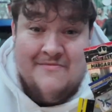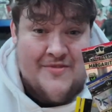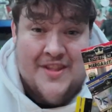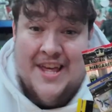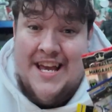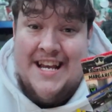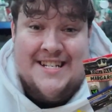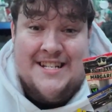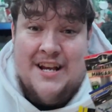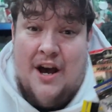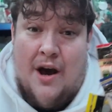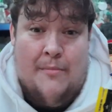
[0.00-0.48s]

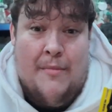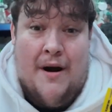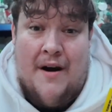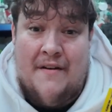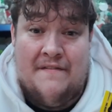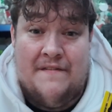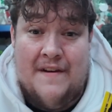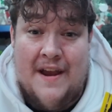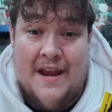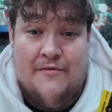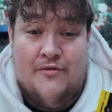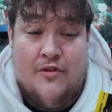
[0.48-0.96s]
these are my
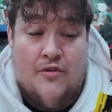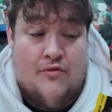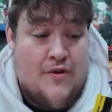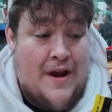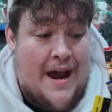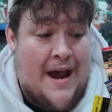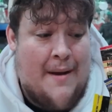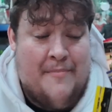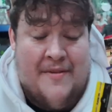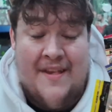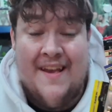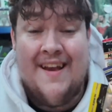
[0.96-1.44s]
favourite
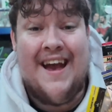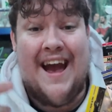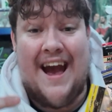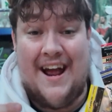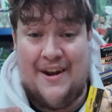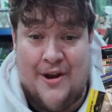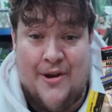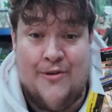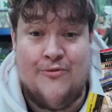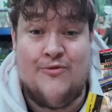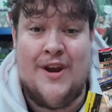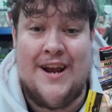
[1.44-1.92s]
wraps,
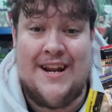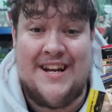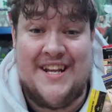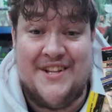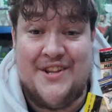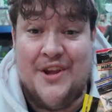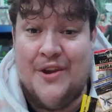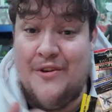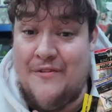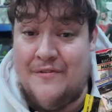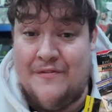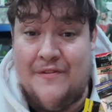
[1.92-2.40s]
and I really
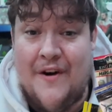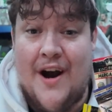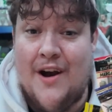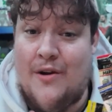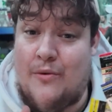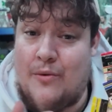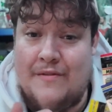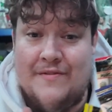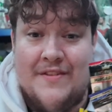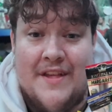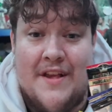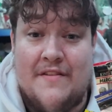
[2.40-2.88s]
do
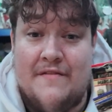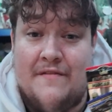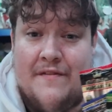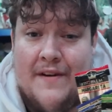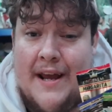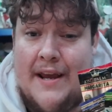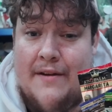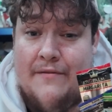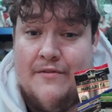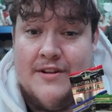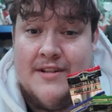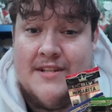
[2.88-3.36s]
fuck with these
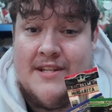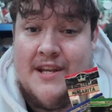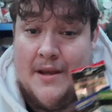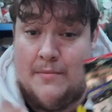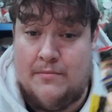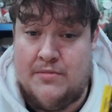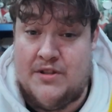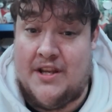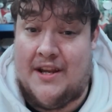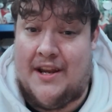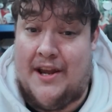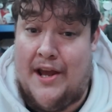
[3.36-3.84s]
flavoured
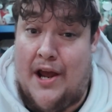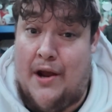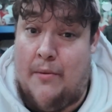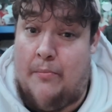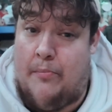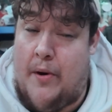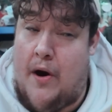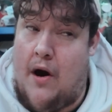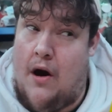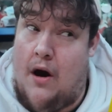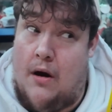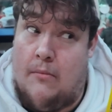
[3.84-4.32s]
tips. So King
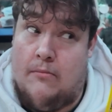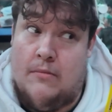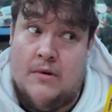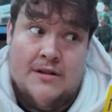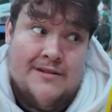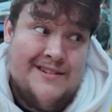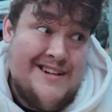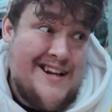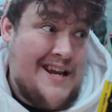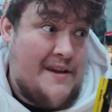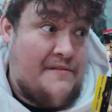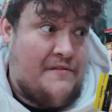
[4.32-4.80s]
Palm,
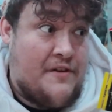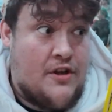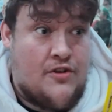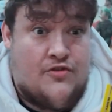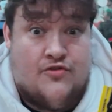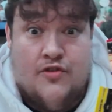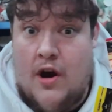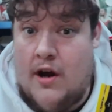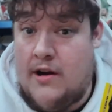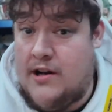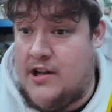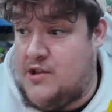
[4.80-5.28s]
if you're
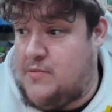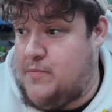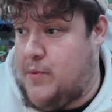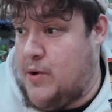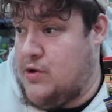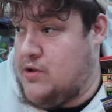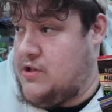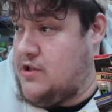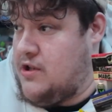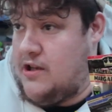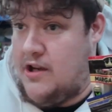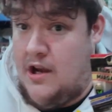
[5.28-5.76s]
trying to
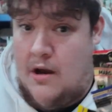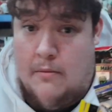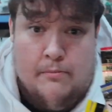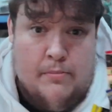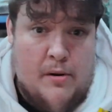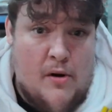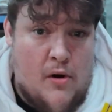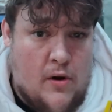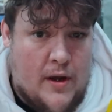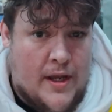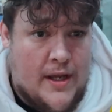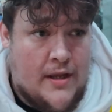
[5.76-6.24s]
sponsor your
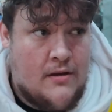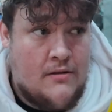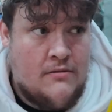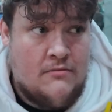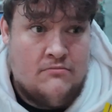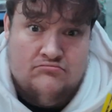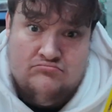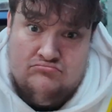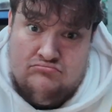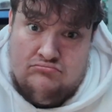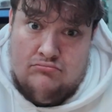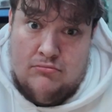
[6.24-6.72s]
boy,
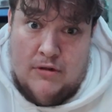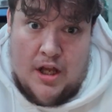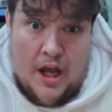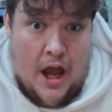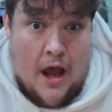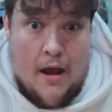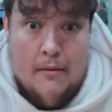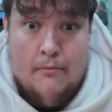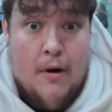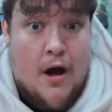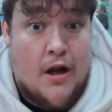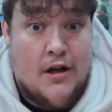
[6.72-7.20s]

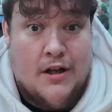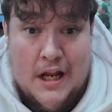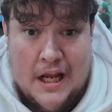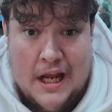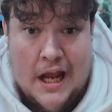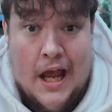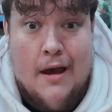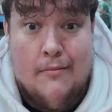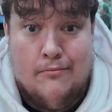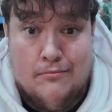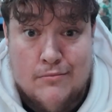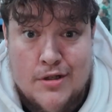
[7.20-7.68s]
get in my
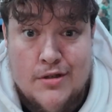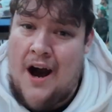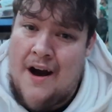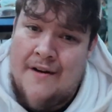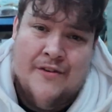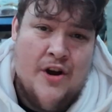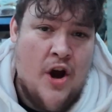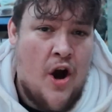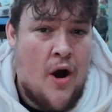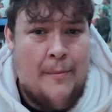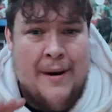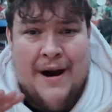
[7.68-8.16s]
DMs.
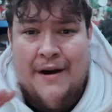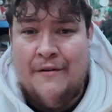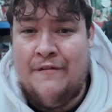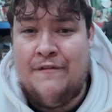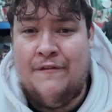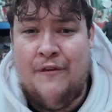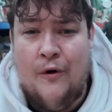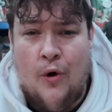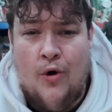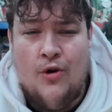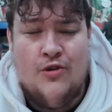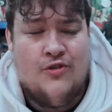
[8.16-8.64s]
I've got about
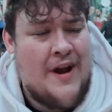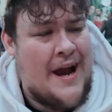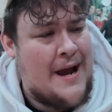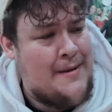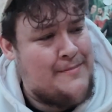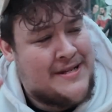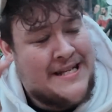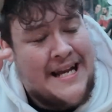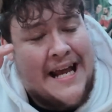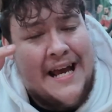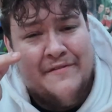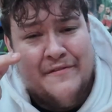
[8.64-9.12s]
4
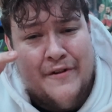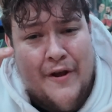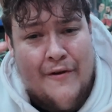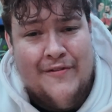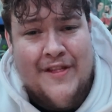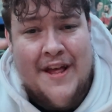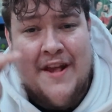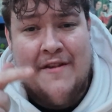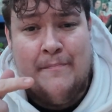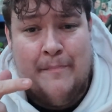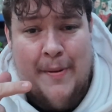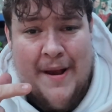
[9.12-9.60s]
grams left of
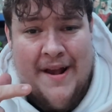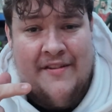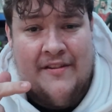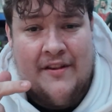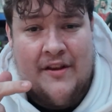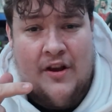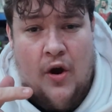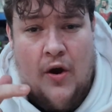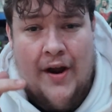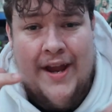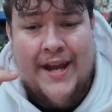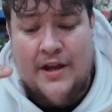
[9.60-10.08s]
this
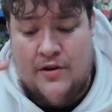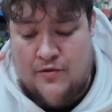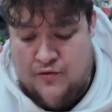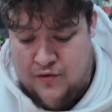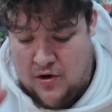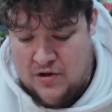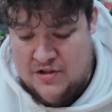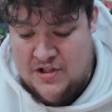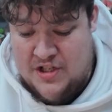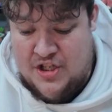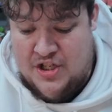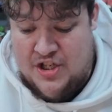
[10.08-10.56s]
biscotti
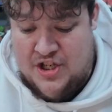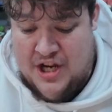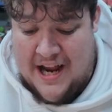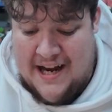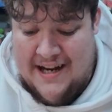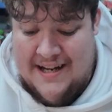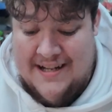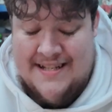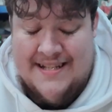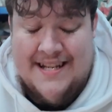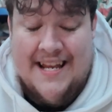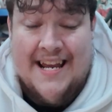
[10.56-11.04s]
cross
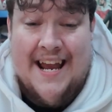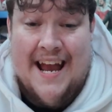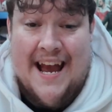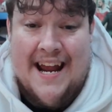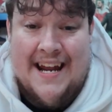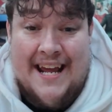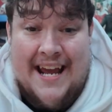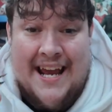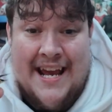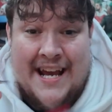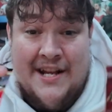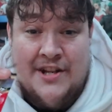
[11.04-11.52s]
jealousy,
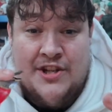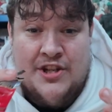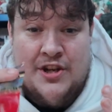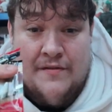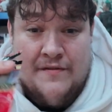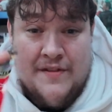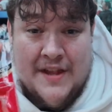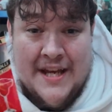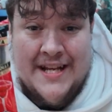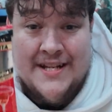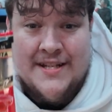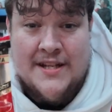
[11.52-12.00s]
and each
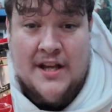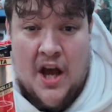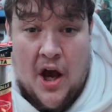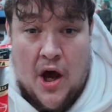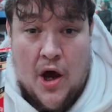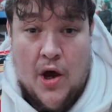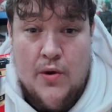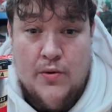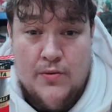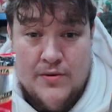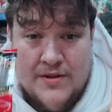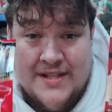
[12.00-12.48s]
of these
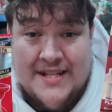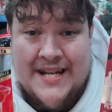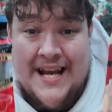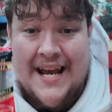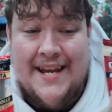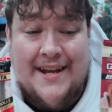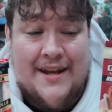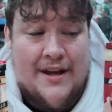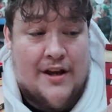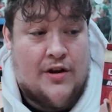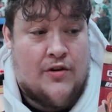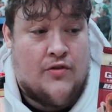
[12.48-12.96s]
cones
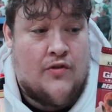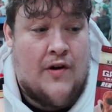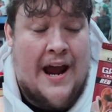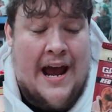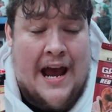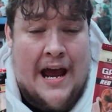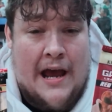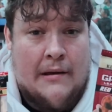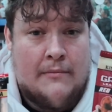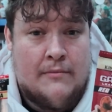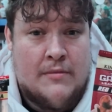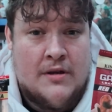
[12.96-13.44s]
take a
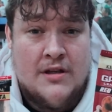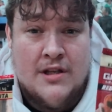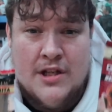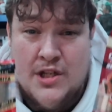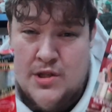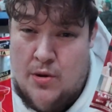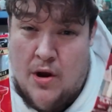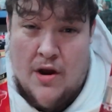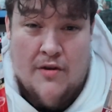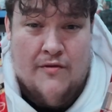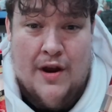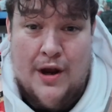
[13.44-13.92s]
gram.
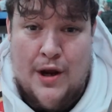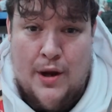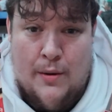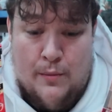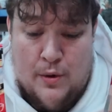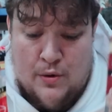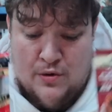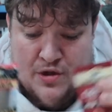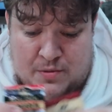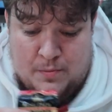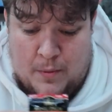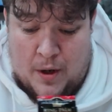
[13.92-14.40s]
So I reckon
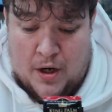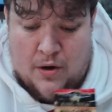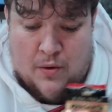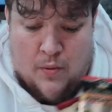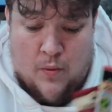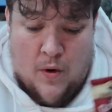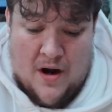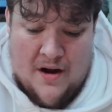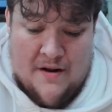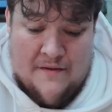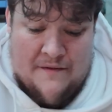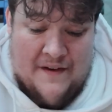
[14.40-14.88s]
we'll smoke
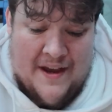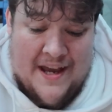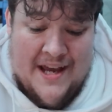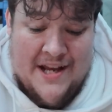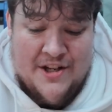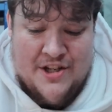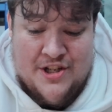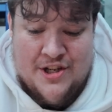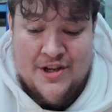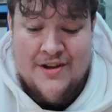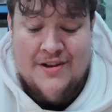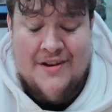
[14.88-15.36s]
one of
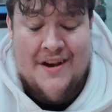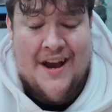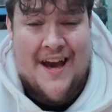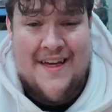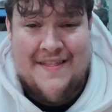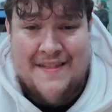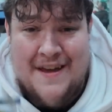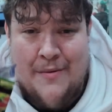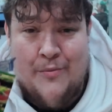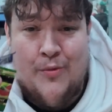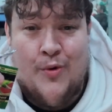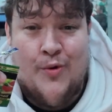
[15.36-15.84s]
each,
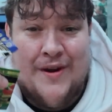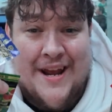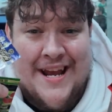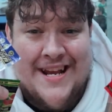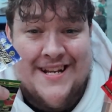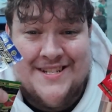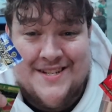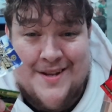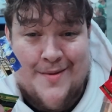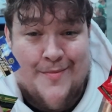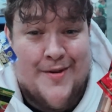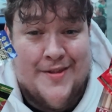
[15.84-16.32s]
and then we'll
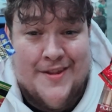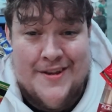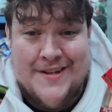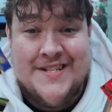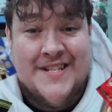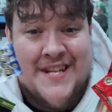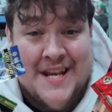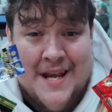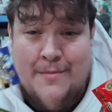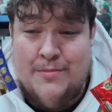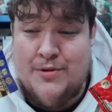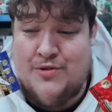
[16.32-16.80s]
get some of the
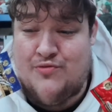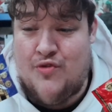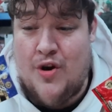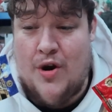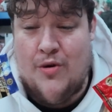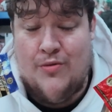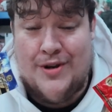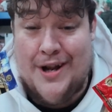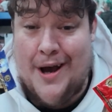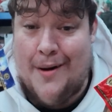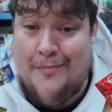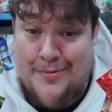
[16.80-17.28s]
tips
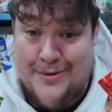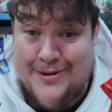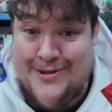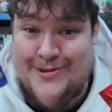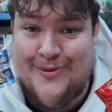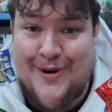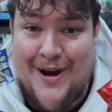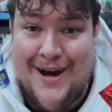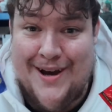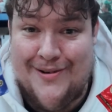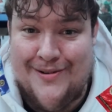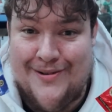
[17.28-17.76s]
rolled up as
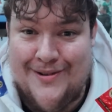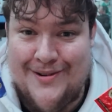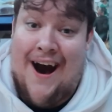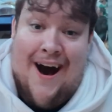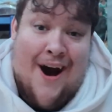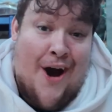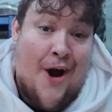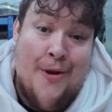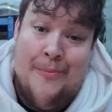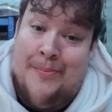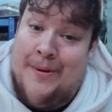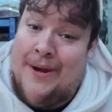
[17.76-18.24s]
well. I
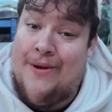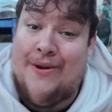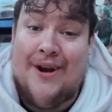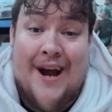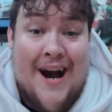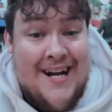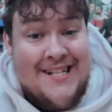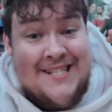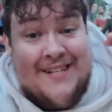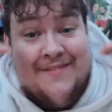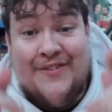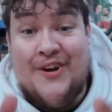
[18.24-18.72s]
hope you
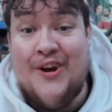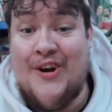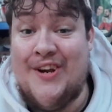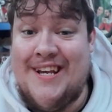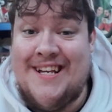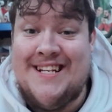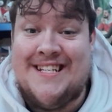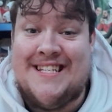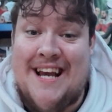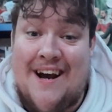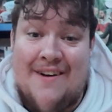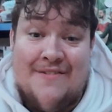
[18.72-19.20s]
guys have got
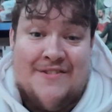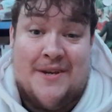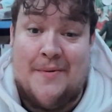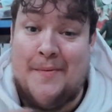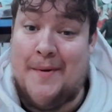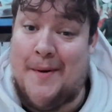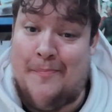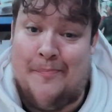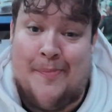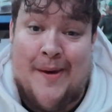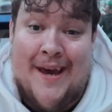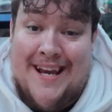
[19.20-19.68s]
yourself
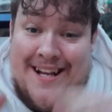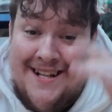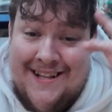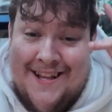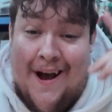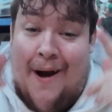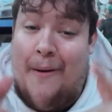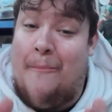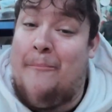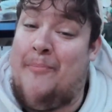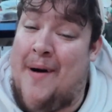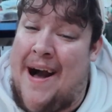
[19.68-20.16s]
something picked
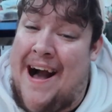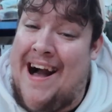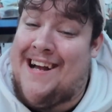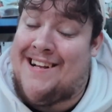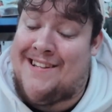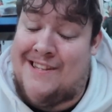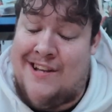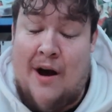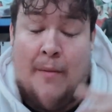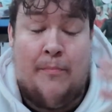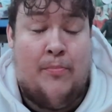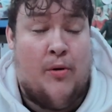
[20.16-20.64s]
up,
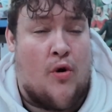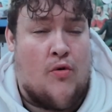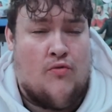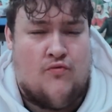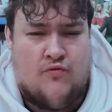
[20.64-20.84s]
packed up, or